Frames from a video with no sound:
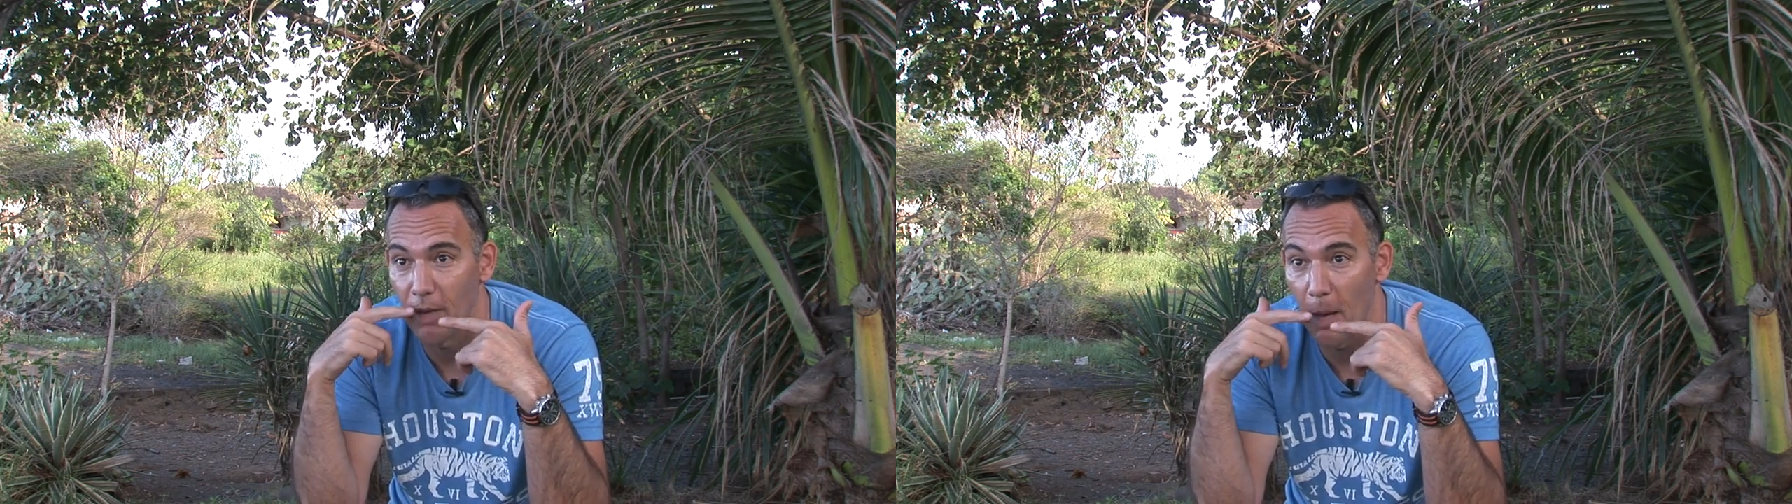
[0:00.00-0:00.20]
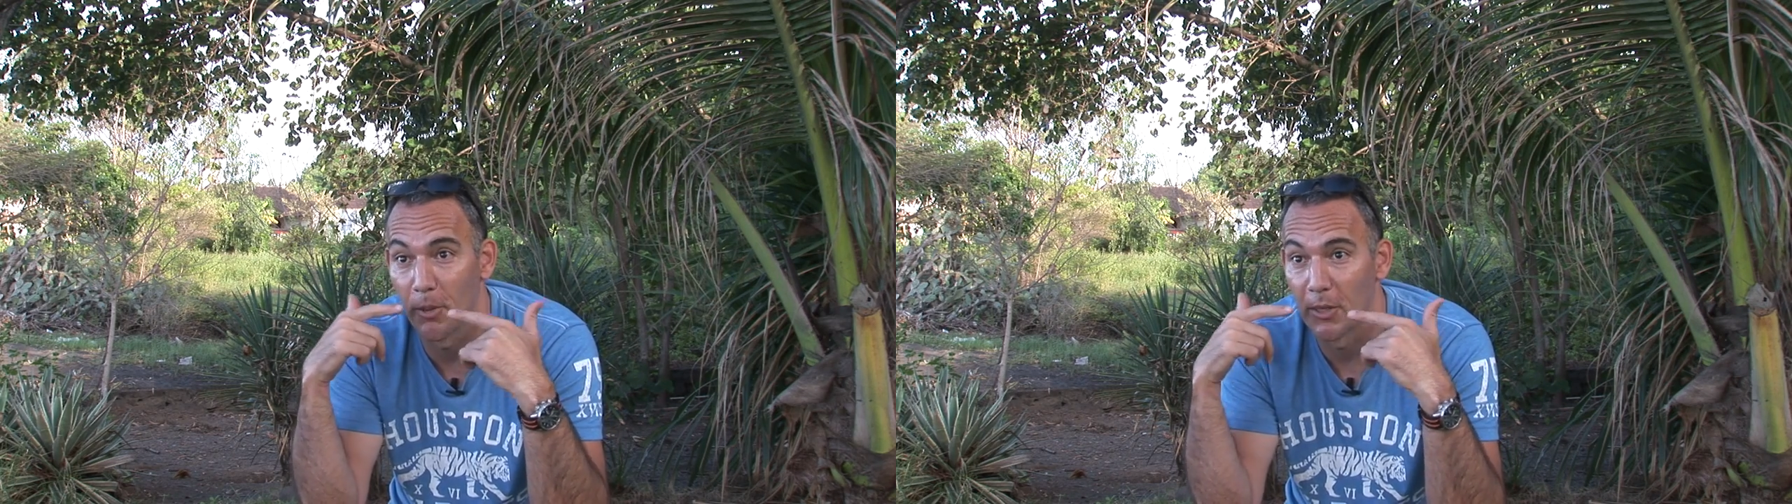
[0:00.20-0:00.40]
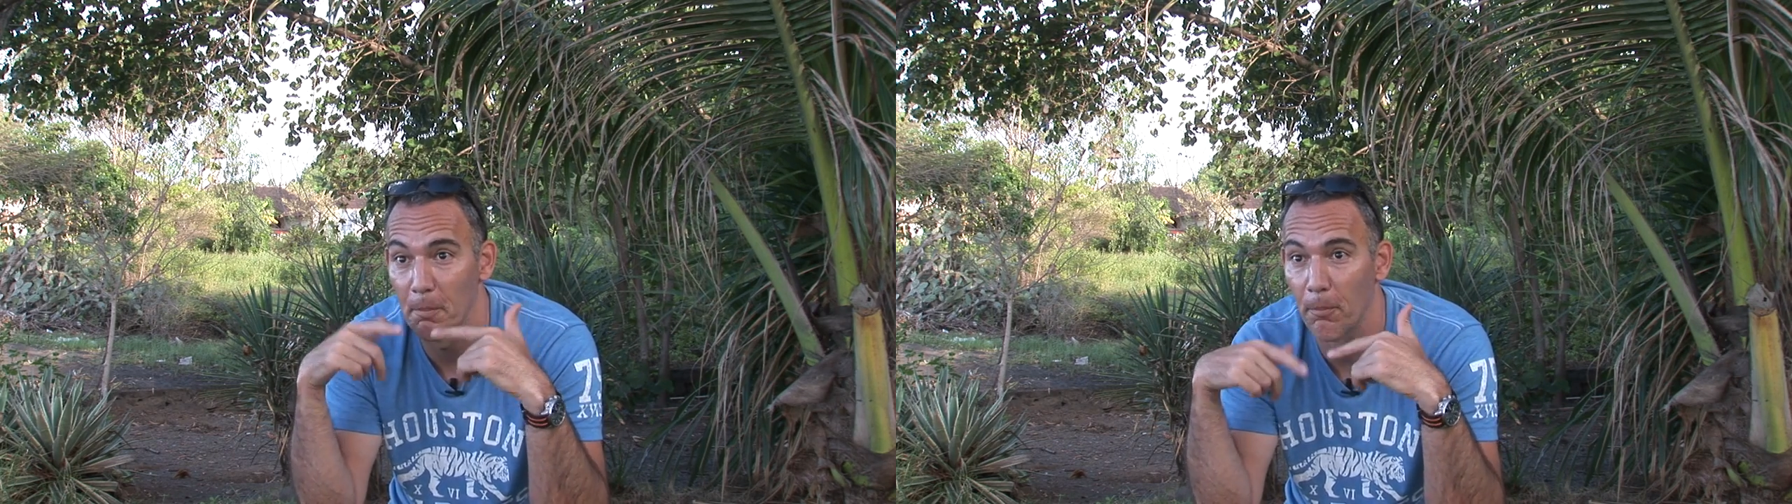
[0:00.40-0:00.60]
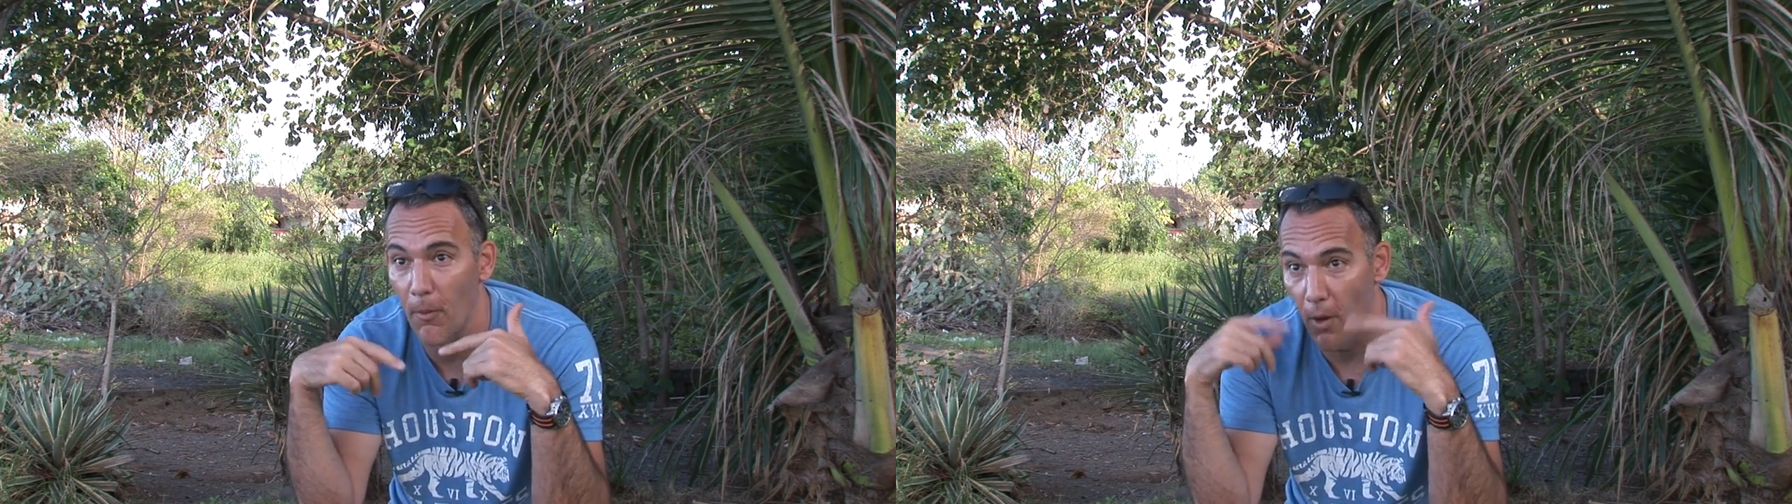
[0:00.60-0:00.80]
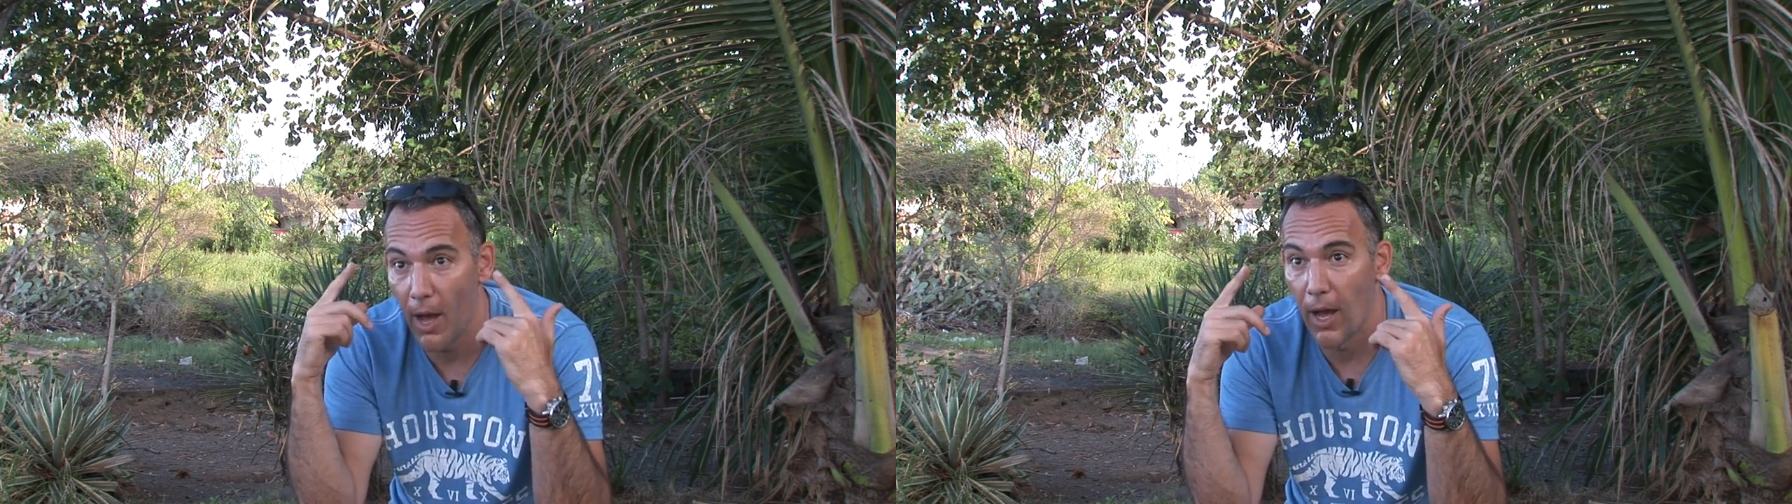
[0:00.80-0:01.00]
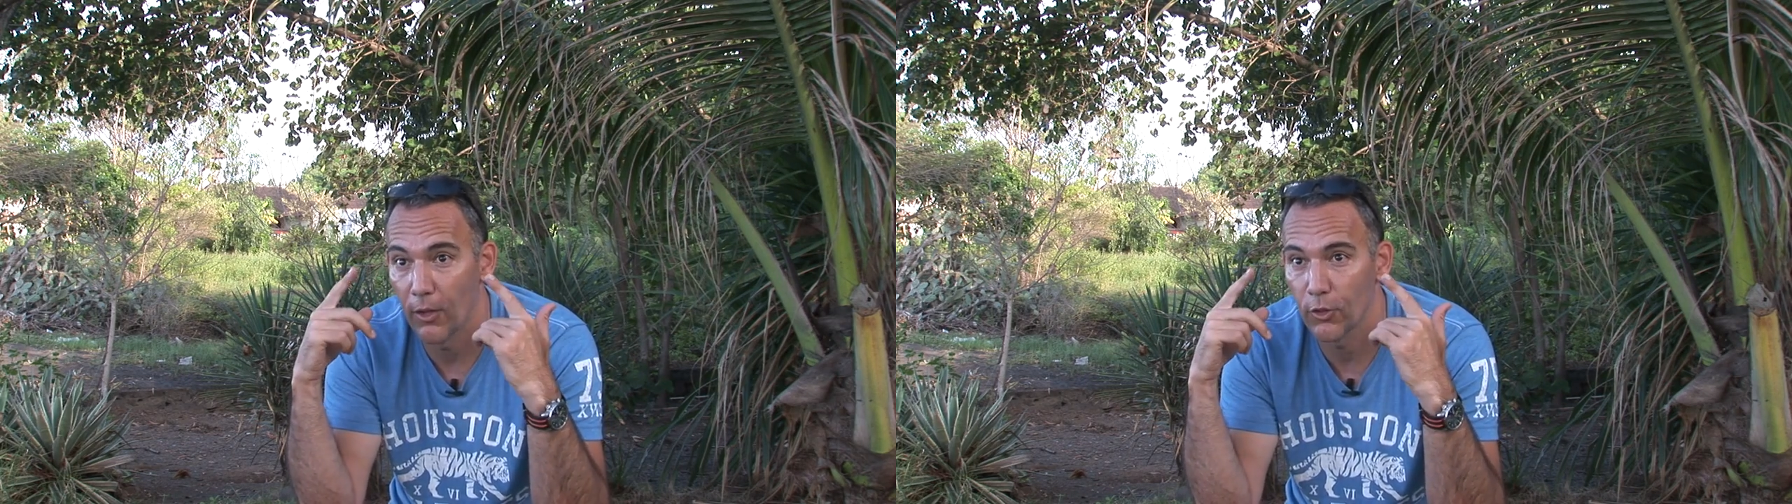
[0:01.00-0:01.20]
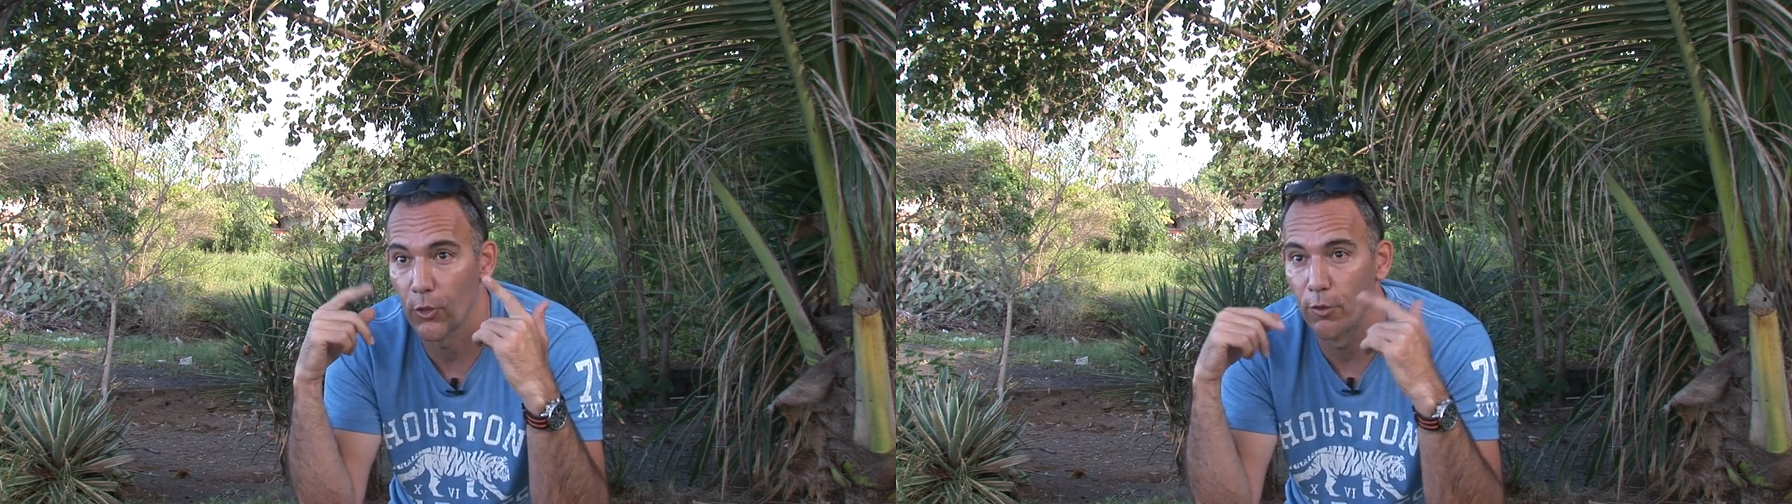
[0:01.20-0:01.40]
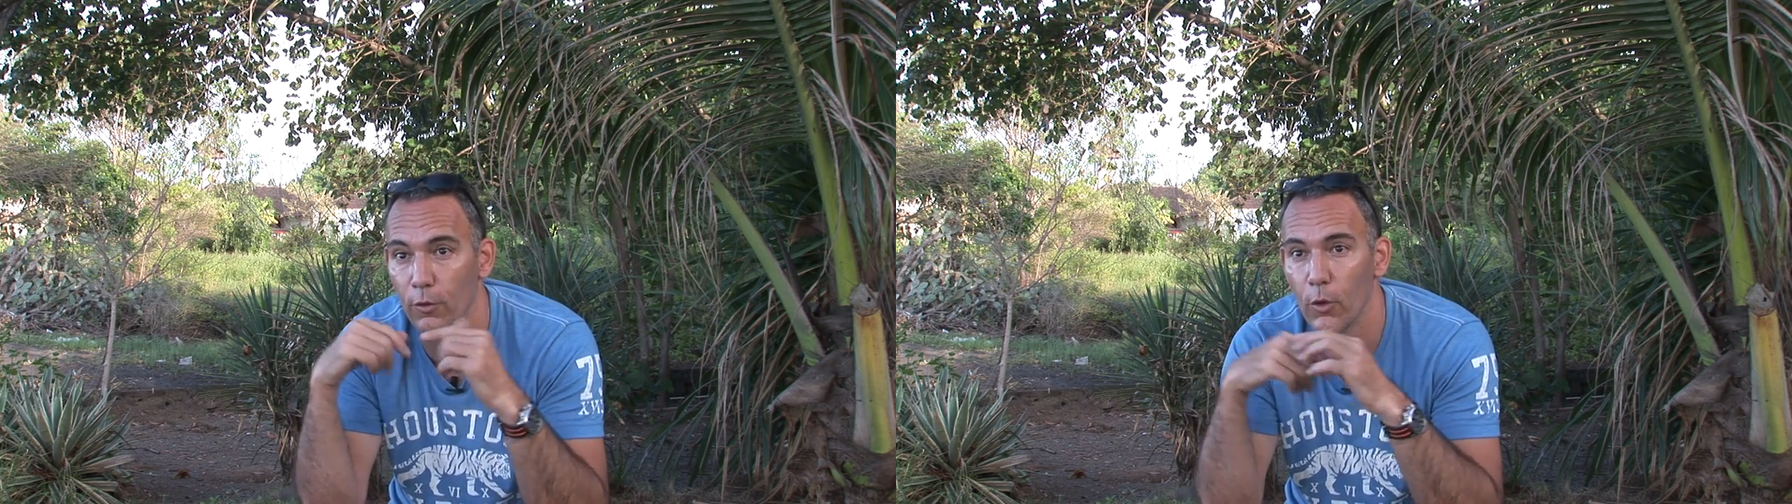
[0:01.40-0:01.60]
upper lip to
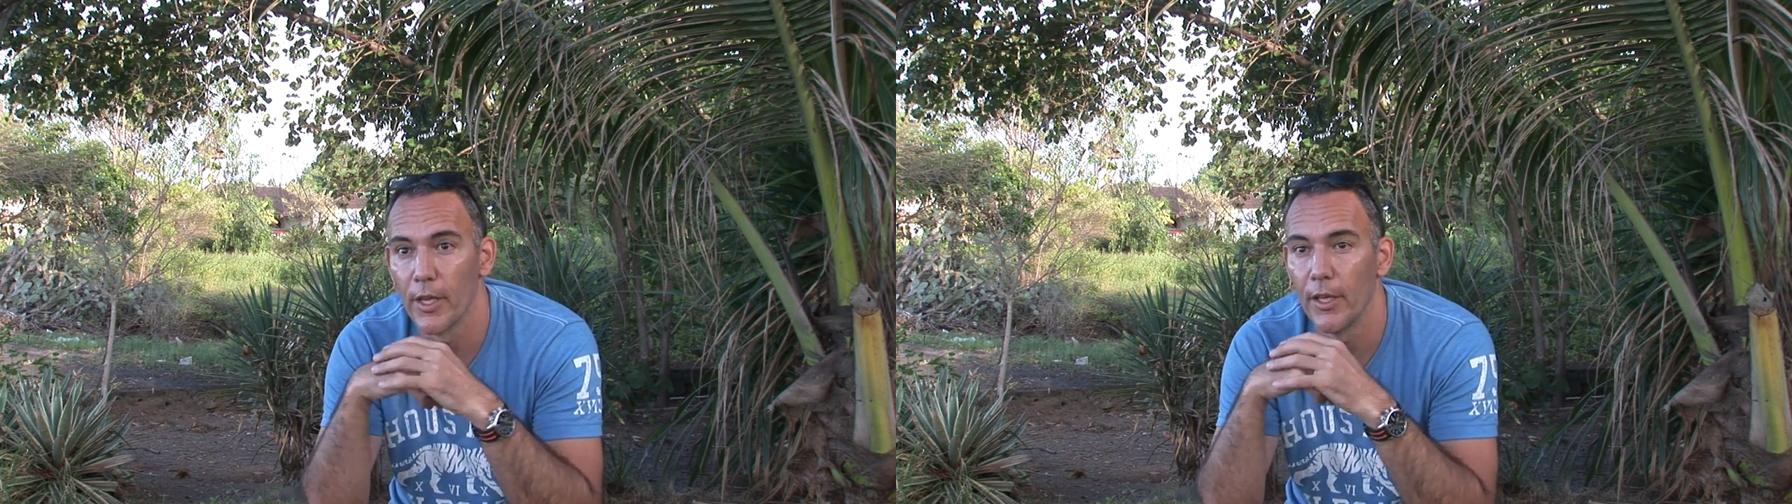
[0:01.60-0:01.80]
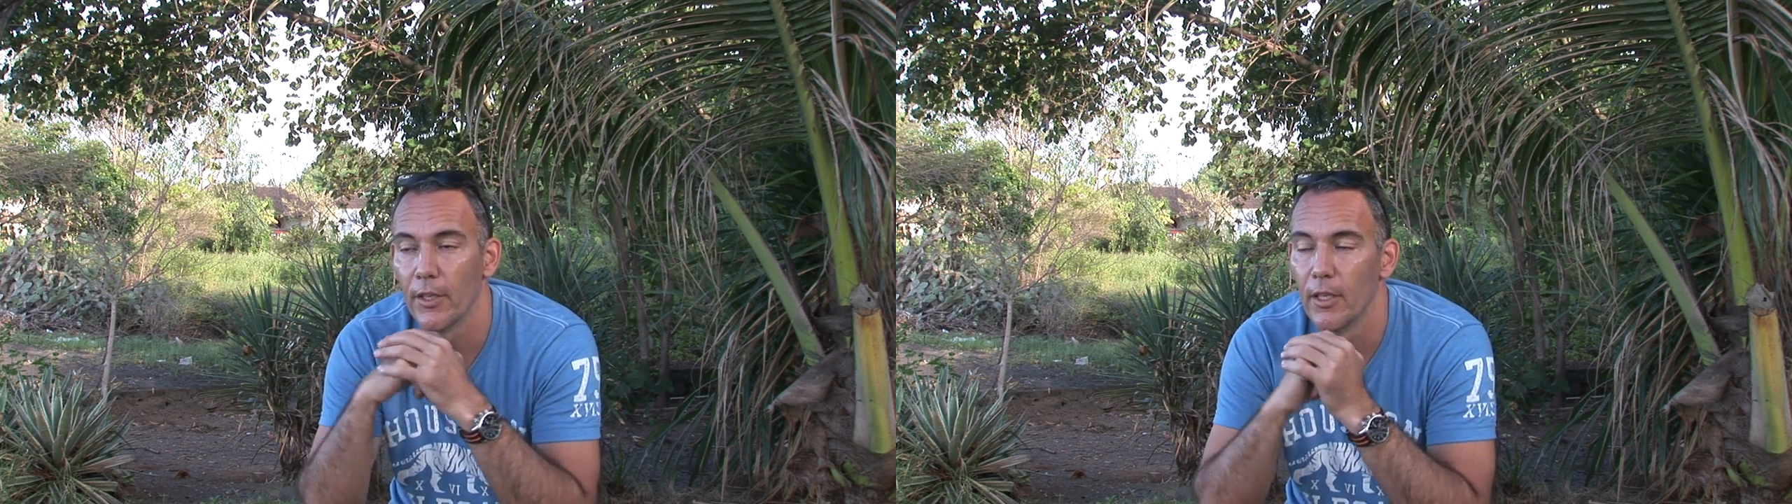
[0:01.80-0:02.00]
the forehead,